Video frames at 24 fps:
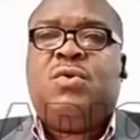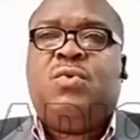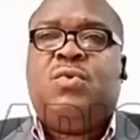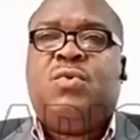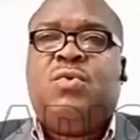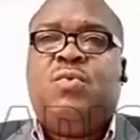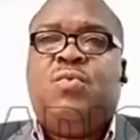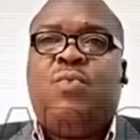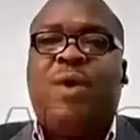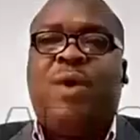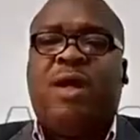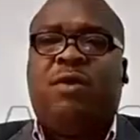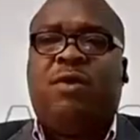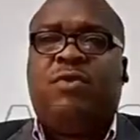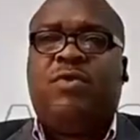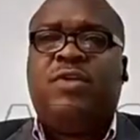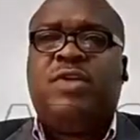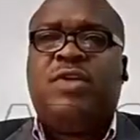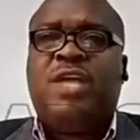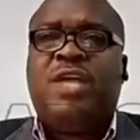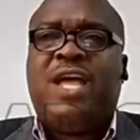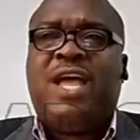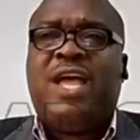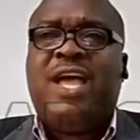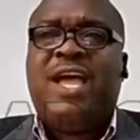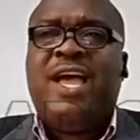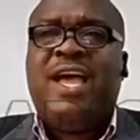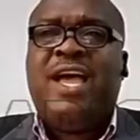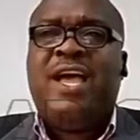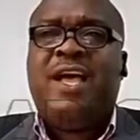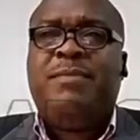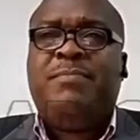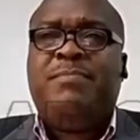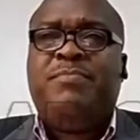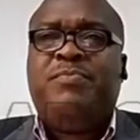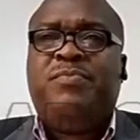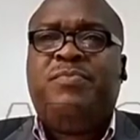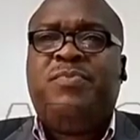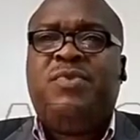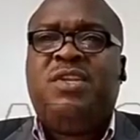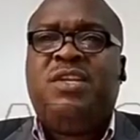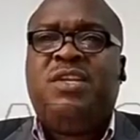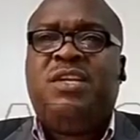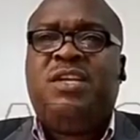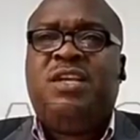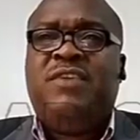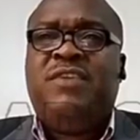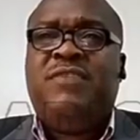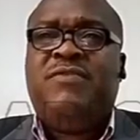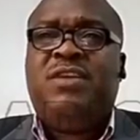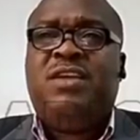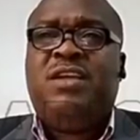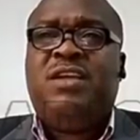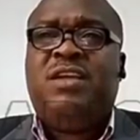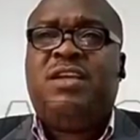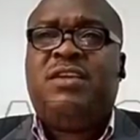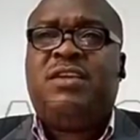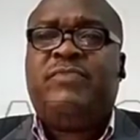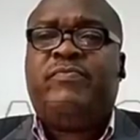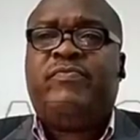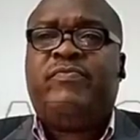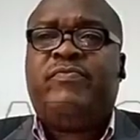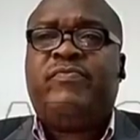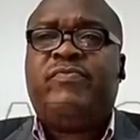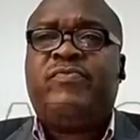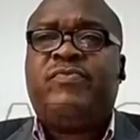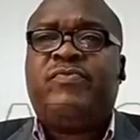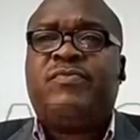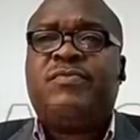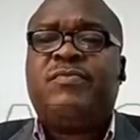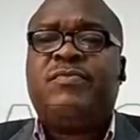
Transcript: I mean, going by the little slide in